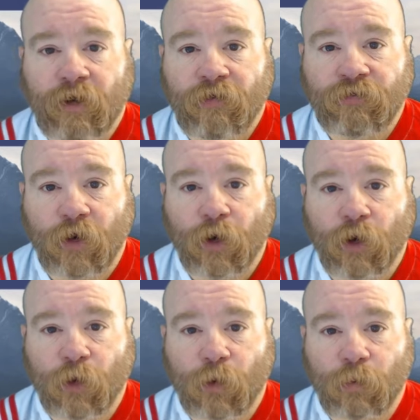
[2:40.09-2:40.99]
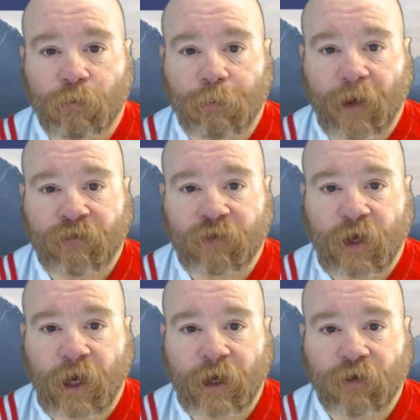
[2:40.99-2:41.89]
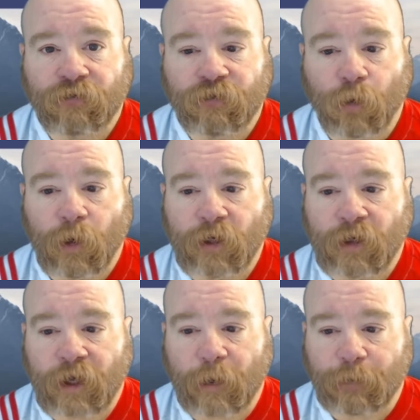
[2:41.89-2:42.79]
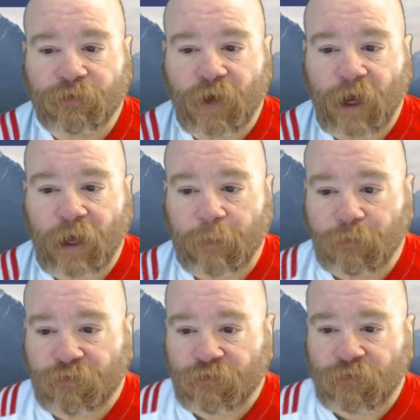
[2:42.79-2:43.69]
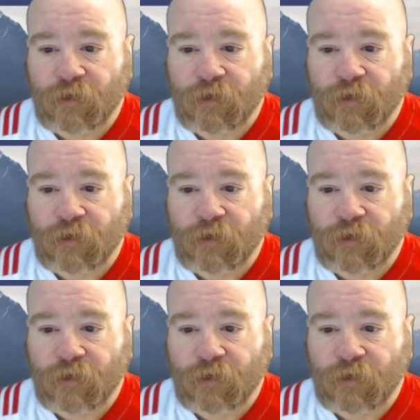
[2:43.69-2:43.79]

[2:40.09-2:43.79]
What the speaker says: So basically, I used the oil a couple times,